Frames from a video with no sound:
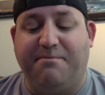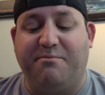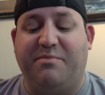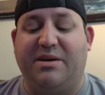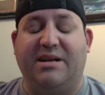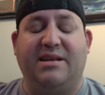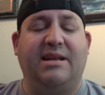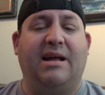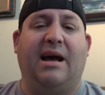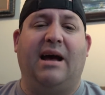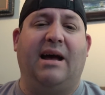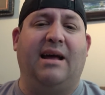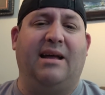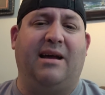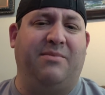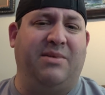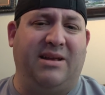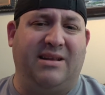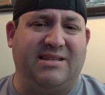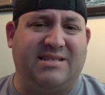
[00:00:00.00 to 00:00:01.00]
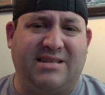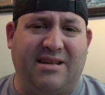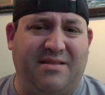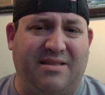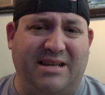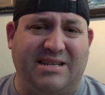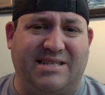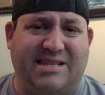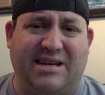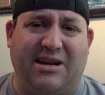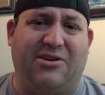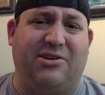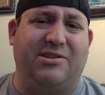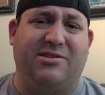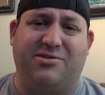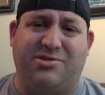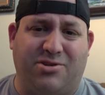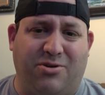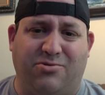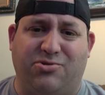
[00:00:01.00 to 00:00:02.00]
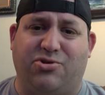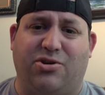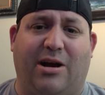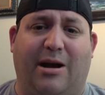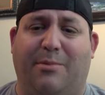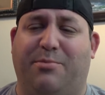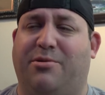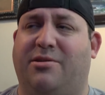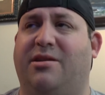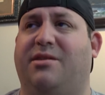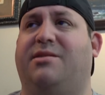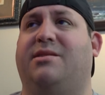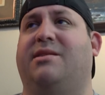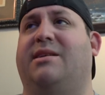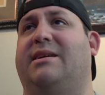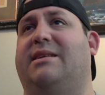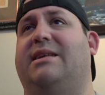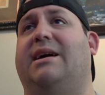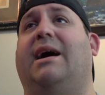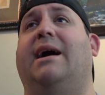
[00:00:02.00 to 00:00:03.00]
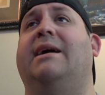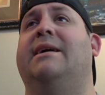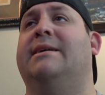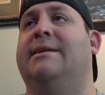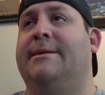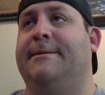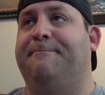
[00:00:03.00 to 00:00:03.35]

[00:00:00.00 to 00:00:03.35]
but not, I mean, it's nothing scary. There's no drop or nothing like that.